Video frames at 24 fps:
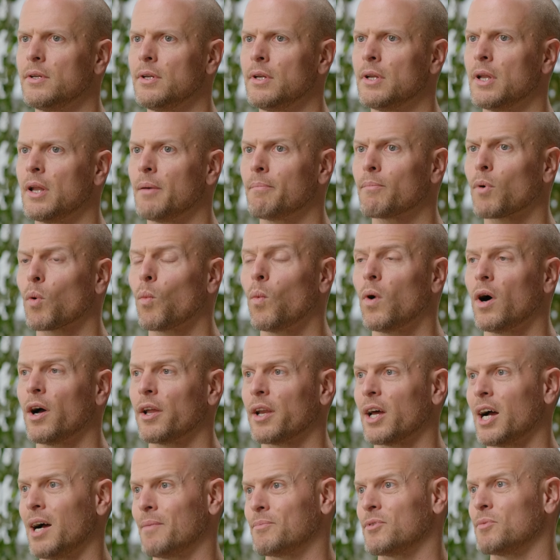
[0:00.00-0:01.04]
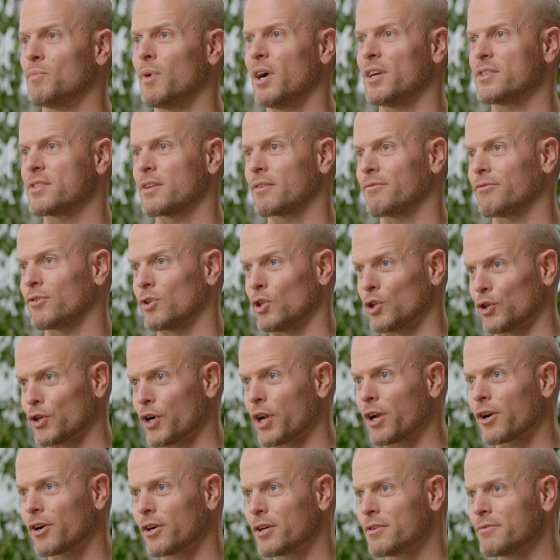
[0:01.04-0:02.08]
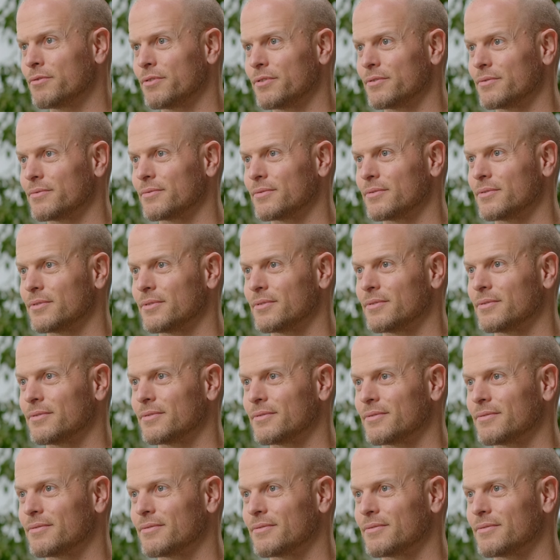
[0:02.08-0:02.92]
number one, optimizing for learning curve. Mm-hmm.